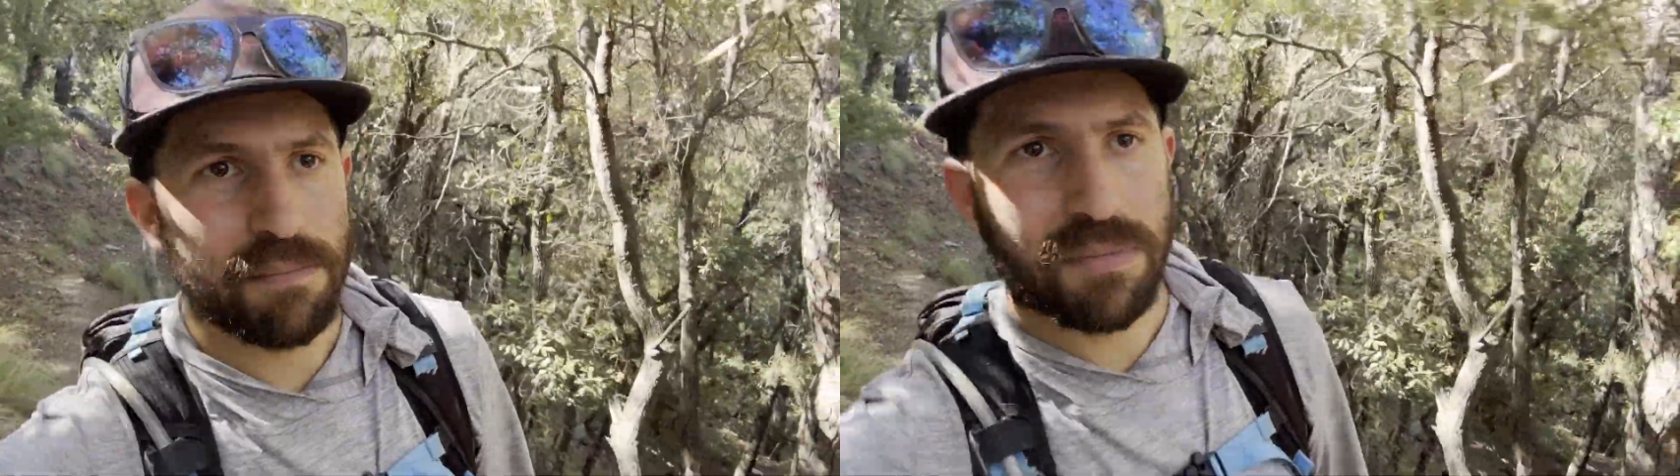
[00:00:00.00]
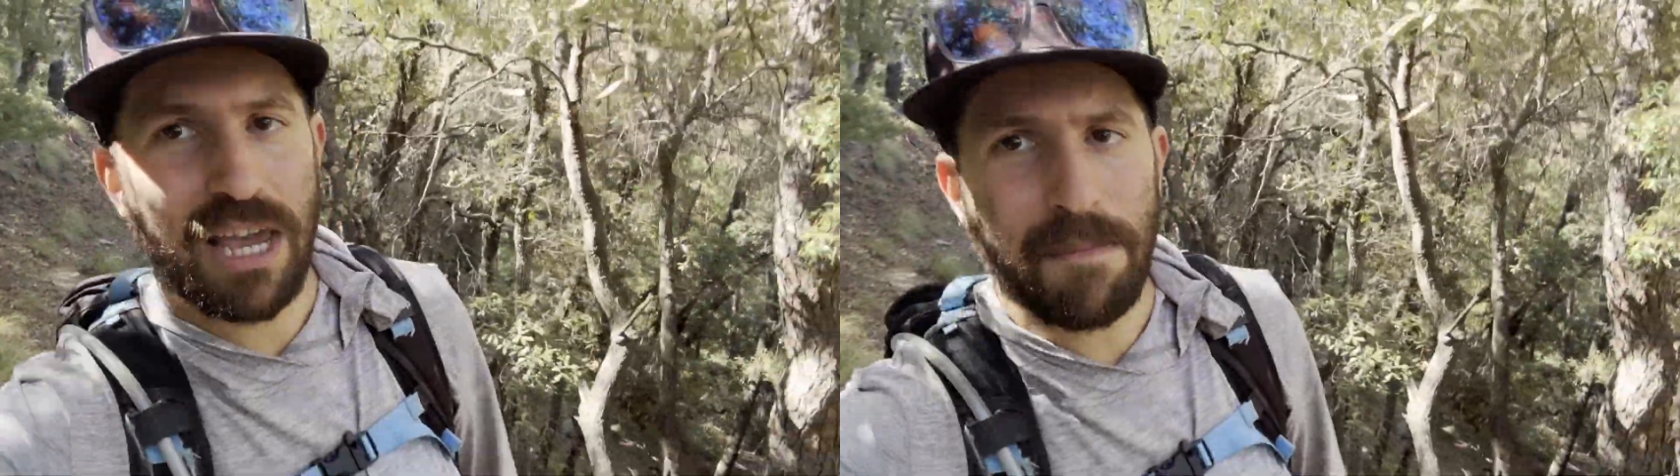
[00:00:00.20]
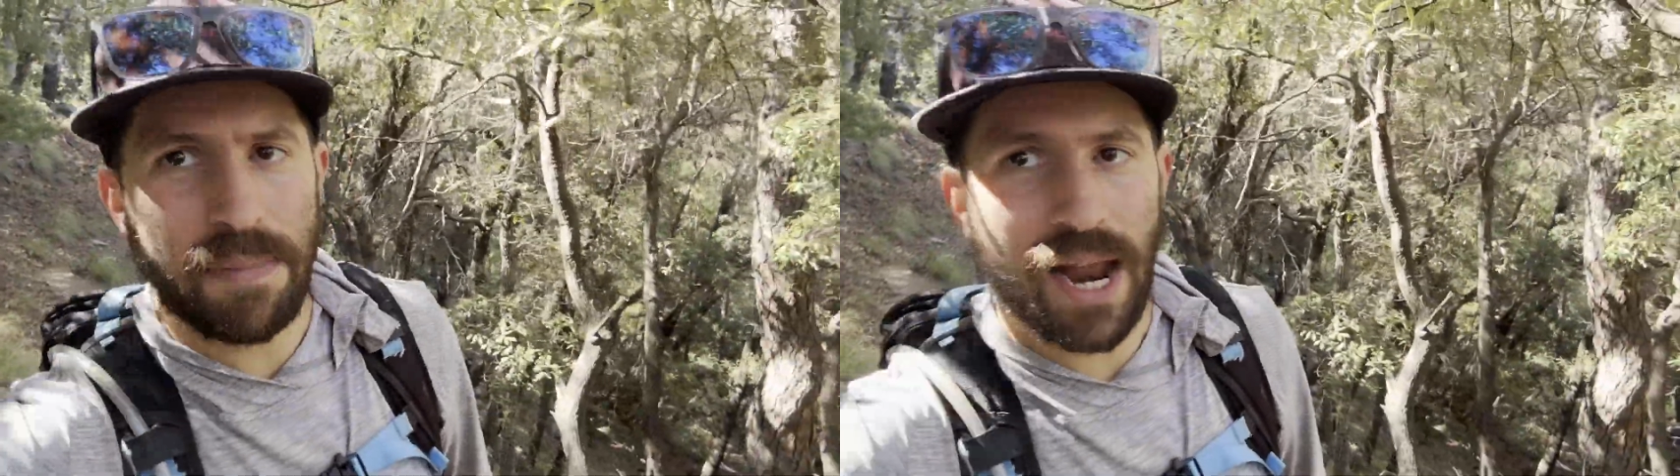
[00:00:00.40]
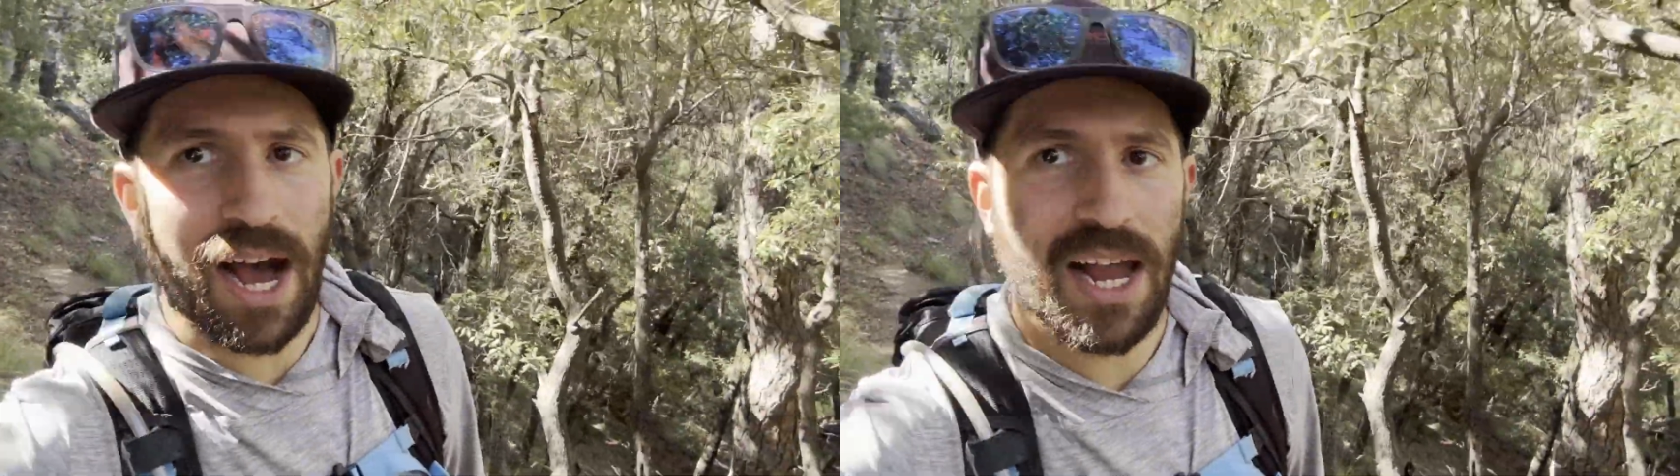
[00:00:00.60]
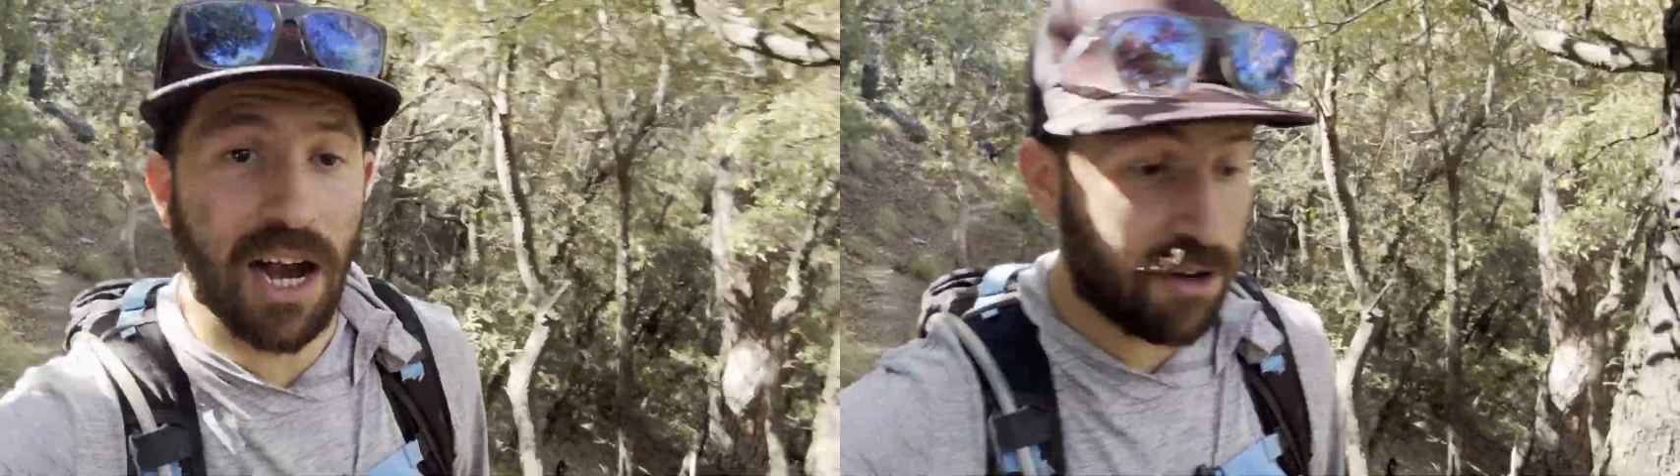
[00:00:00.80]
Keep an
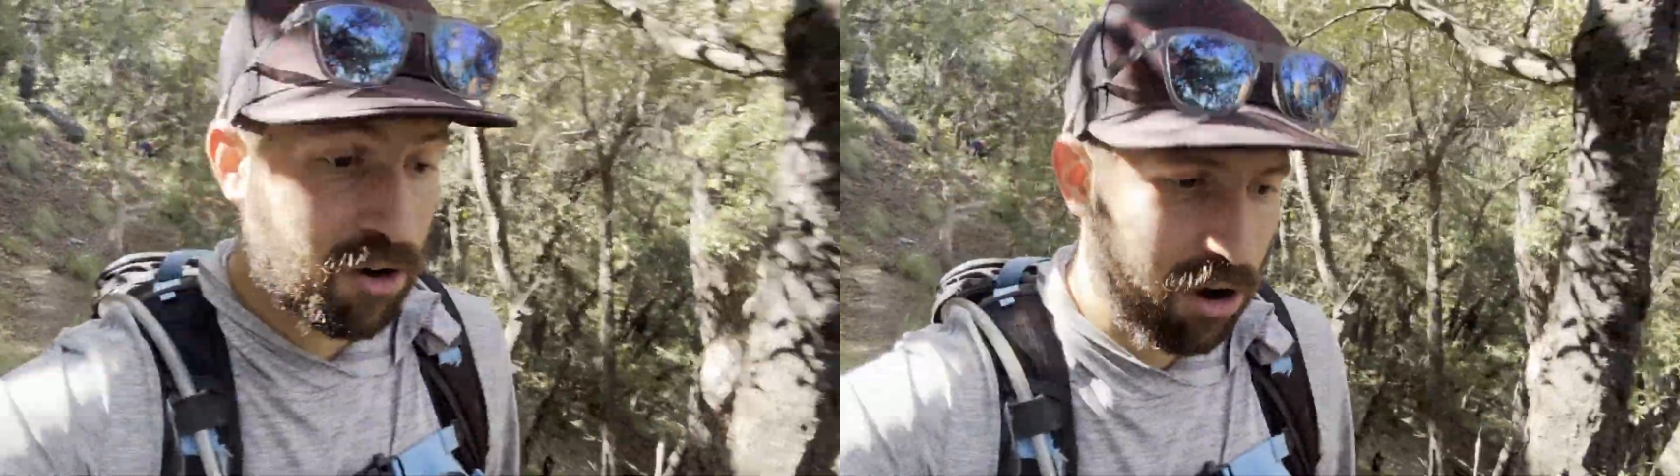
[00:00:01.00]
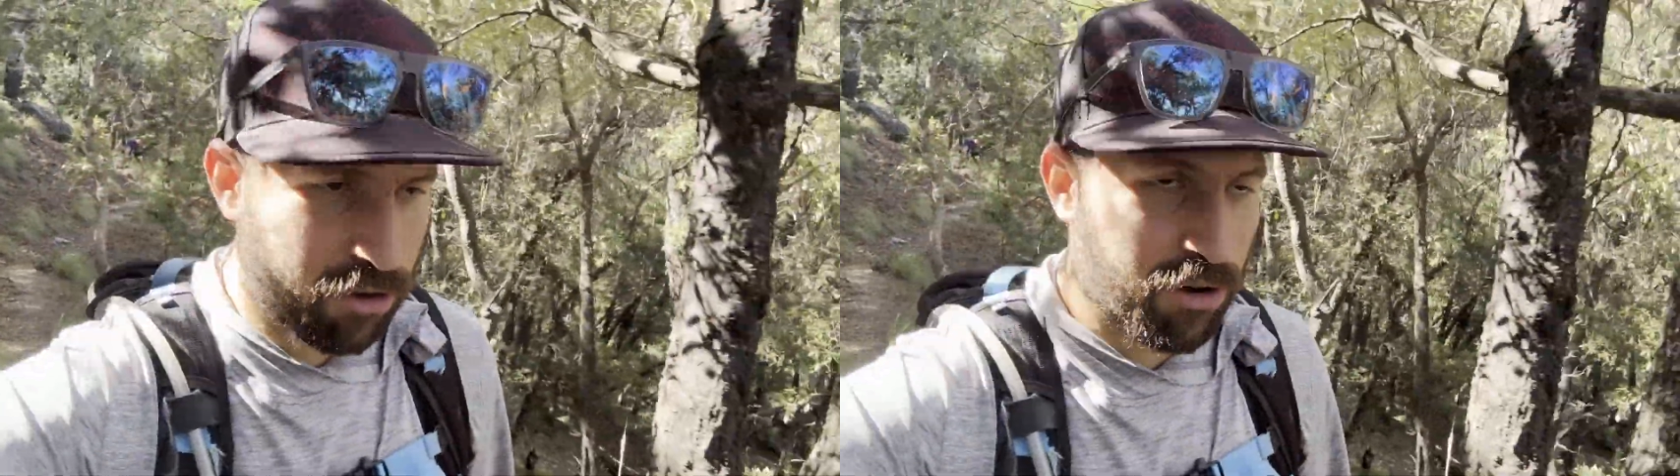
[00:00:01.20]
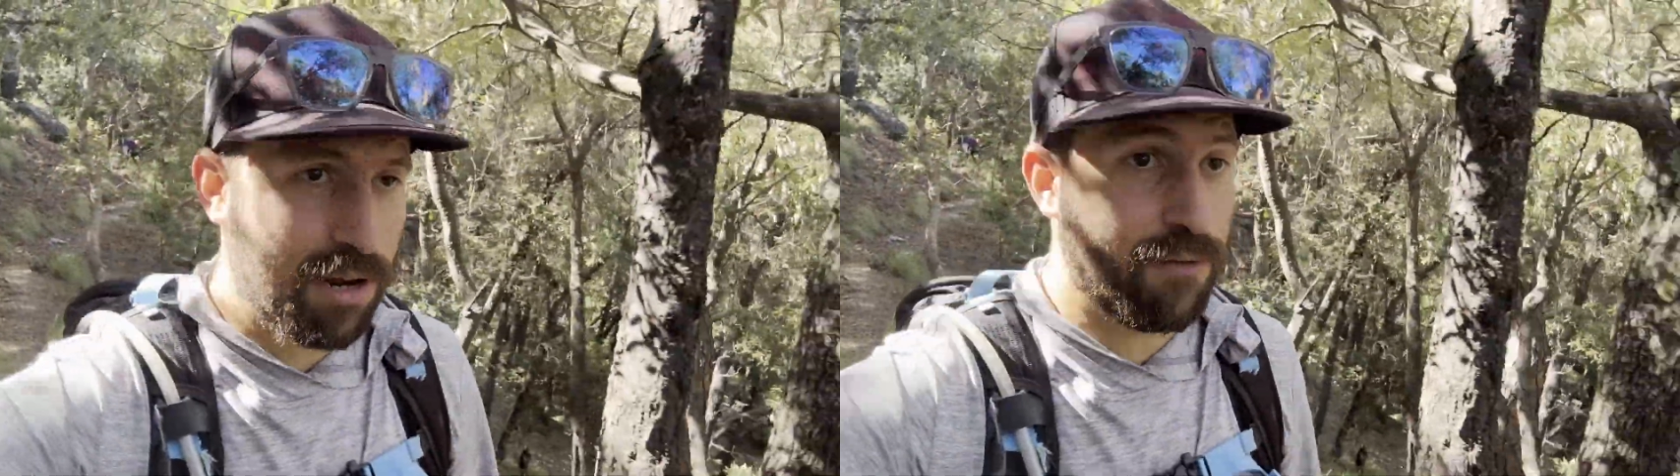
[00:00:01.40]
eye on your heart rate.